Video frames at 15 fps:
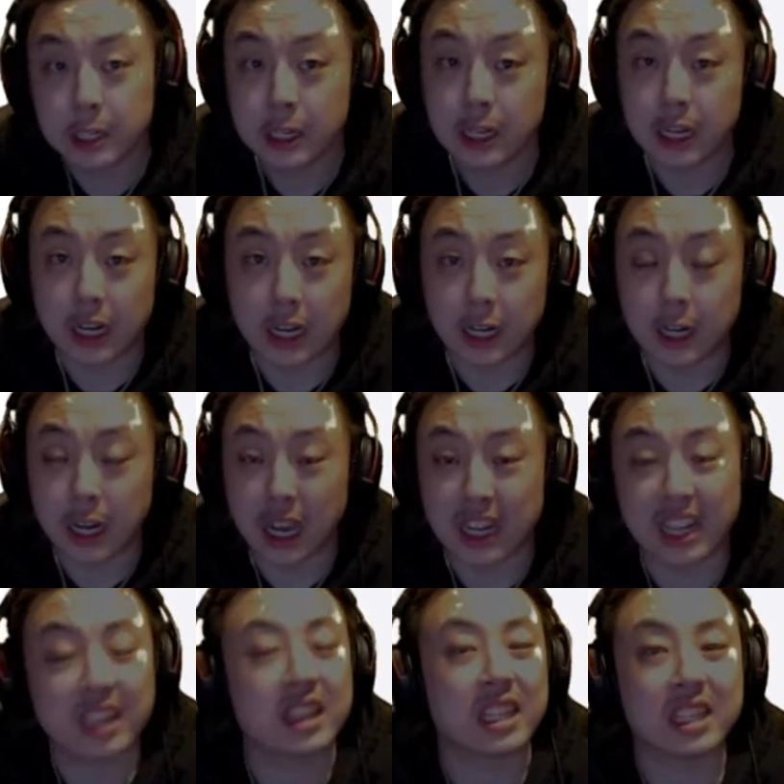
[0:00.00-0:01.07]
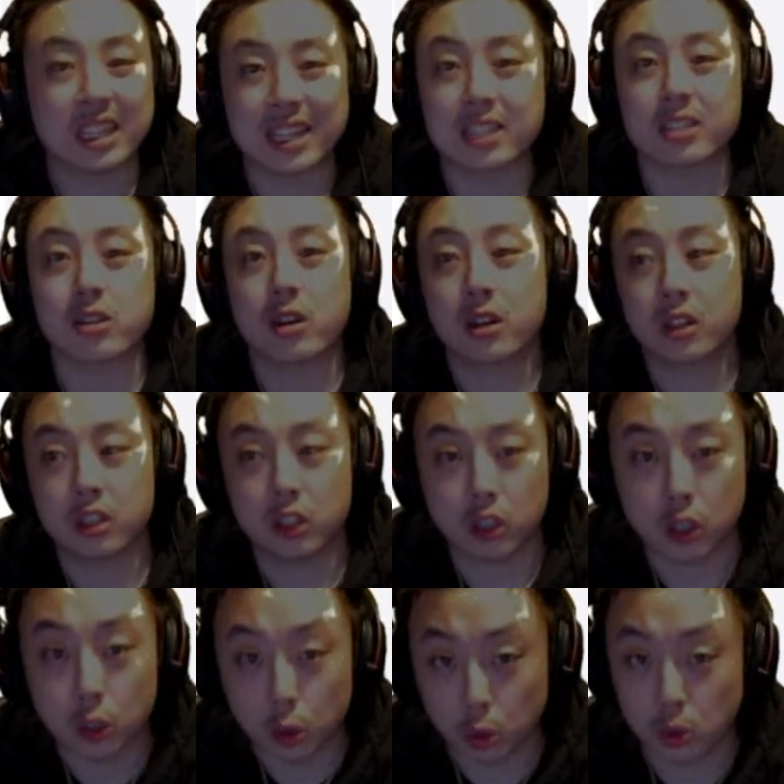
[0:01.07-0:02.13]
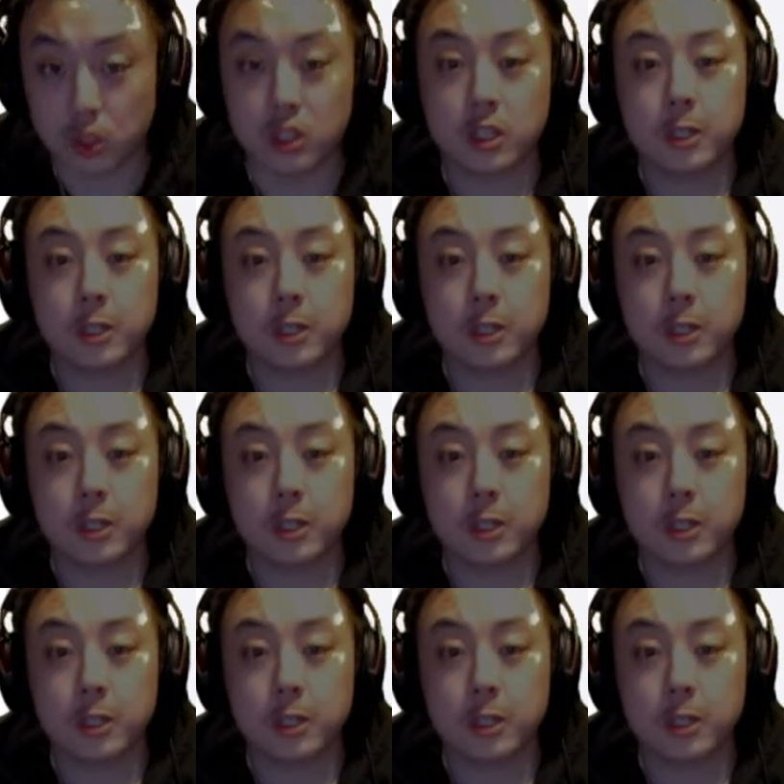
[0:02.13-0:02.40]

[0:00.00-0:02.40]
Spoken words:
And I think that's huge.